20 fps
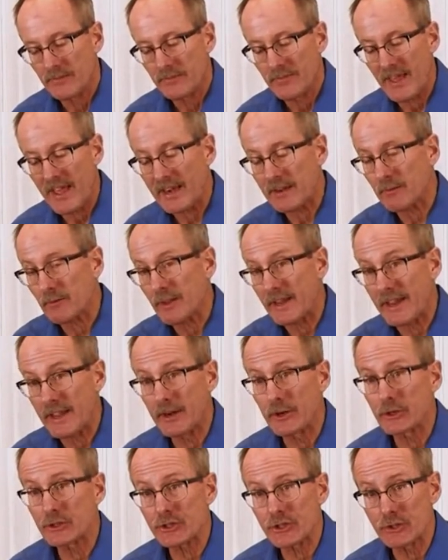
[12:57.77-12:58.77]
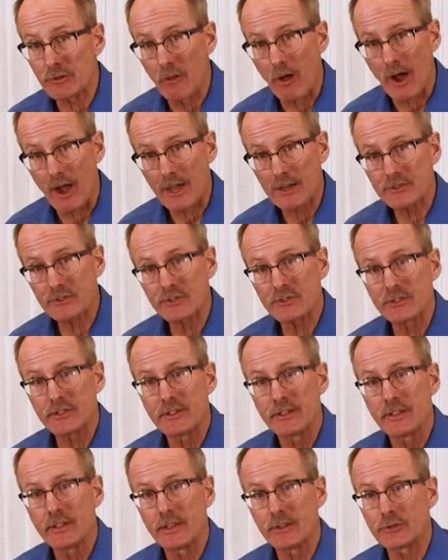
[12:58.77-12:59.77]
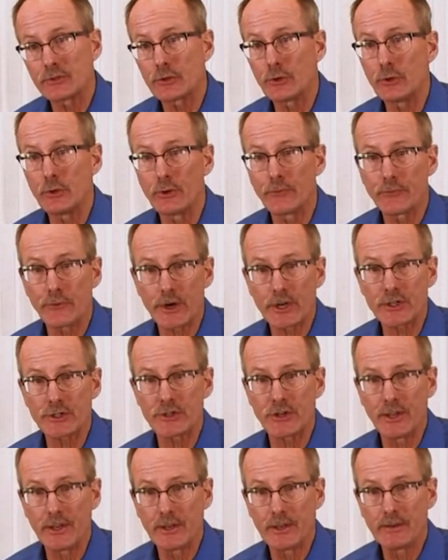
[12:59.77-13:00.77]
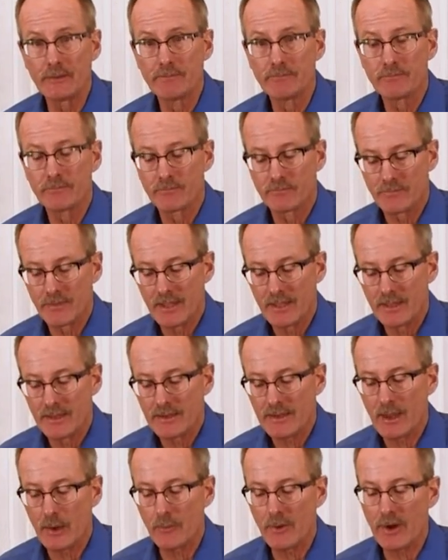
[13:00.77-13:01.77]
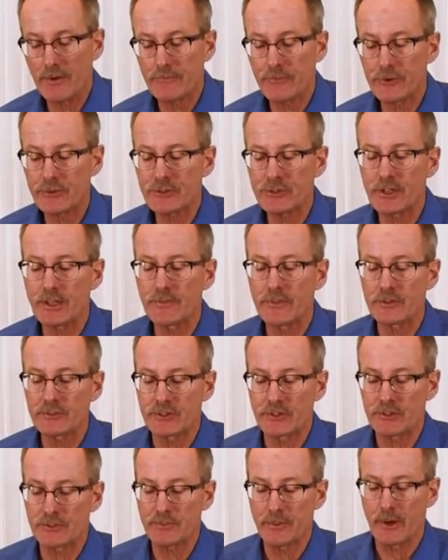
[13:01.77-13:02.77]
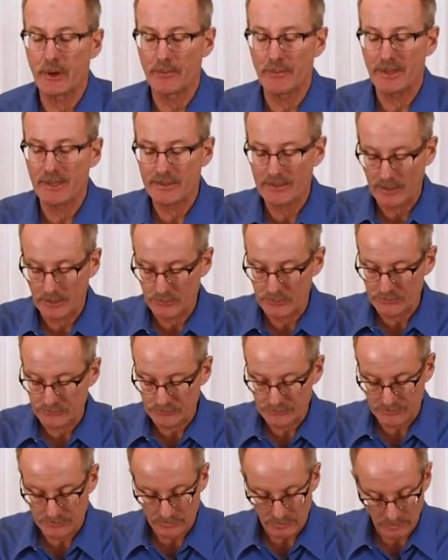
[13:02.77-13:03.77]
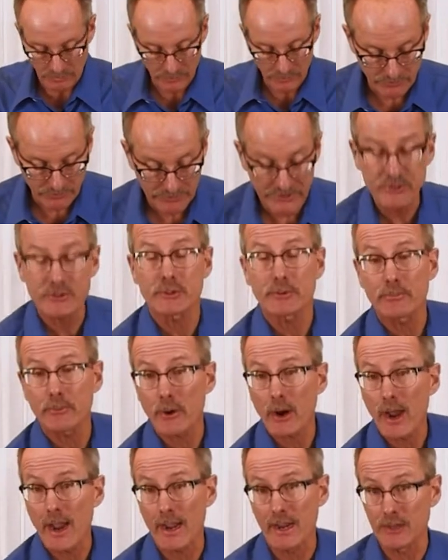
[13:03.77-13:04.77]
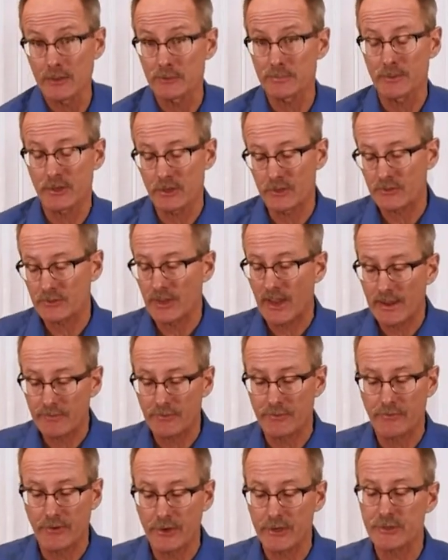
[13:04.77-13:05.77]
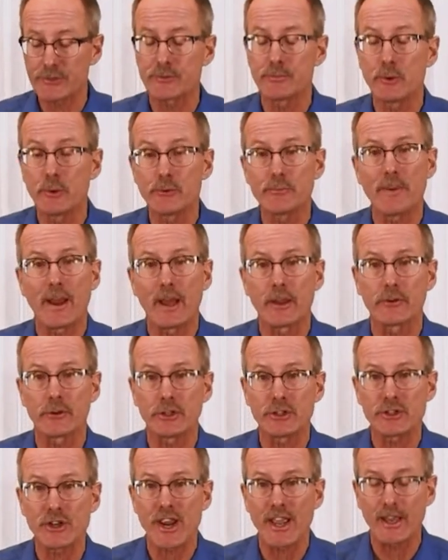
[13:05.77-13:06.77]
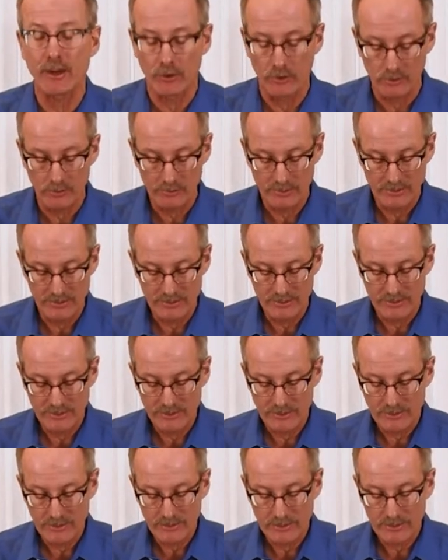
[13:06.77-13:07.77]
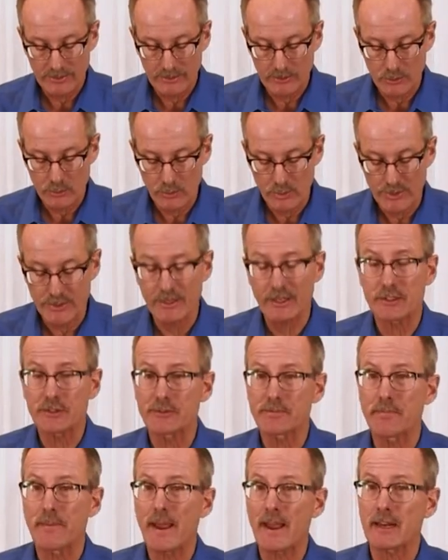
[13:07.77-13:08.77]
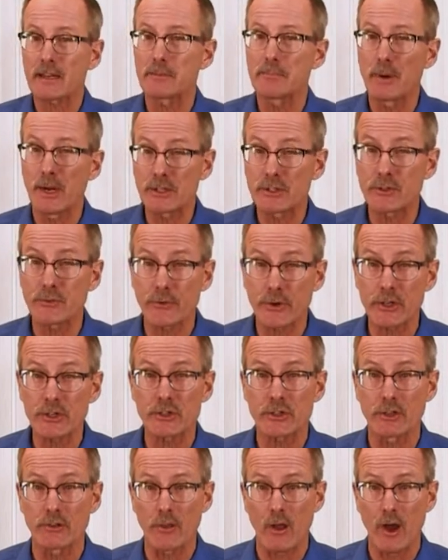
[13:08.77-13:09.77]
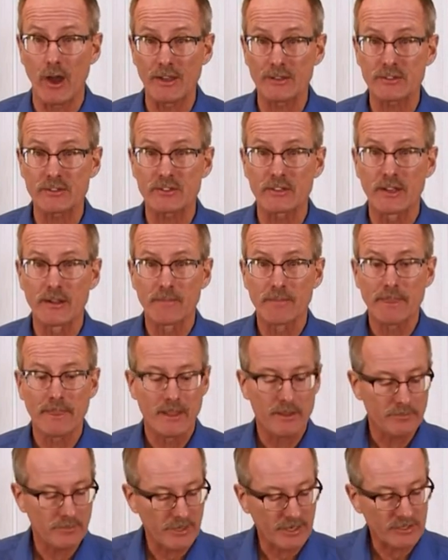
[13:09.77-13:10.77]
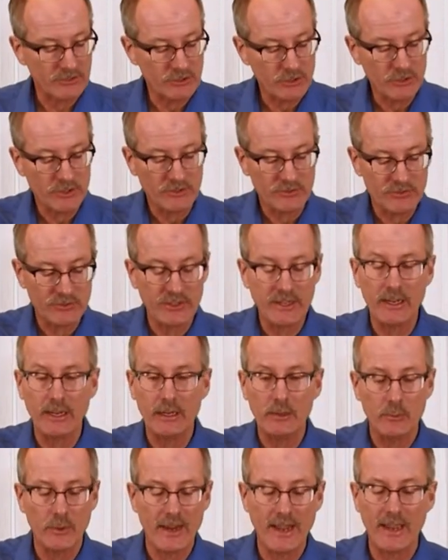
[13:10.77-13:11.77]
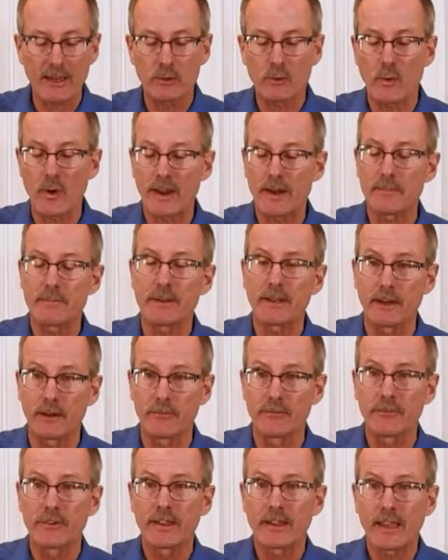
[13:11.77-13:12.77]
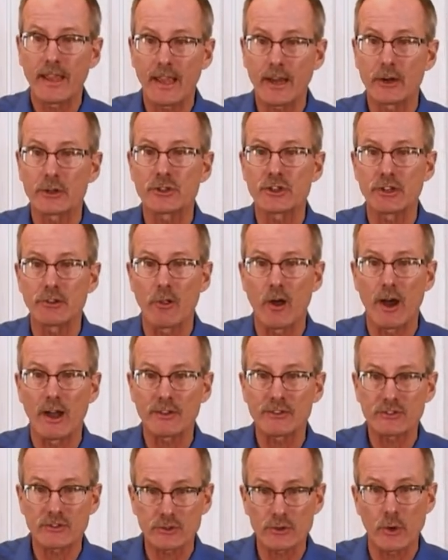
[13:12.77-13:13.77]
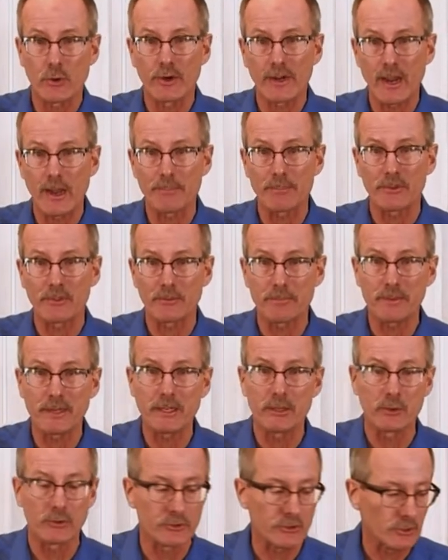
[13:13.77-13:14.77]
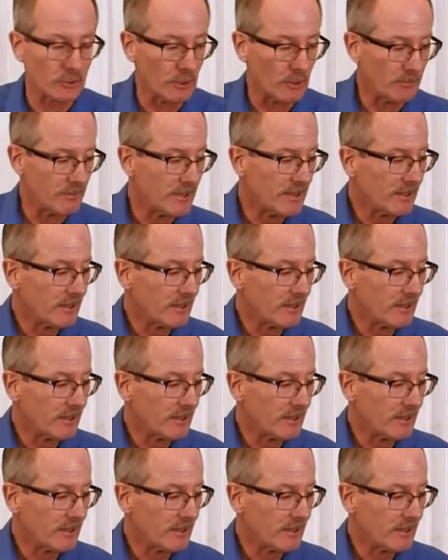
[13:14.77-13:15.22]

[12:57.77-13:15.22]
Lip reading: That energy loss is due to friction. Now, when I first did this experiment, I was a bit surprised because I have a very smooth boundary channel. You wouldn't expect much friction loss. But as you can see, we had quite a bit of energy loss showing up in the pitot tube.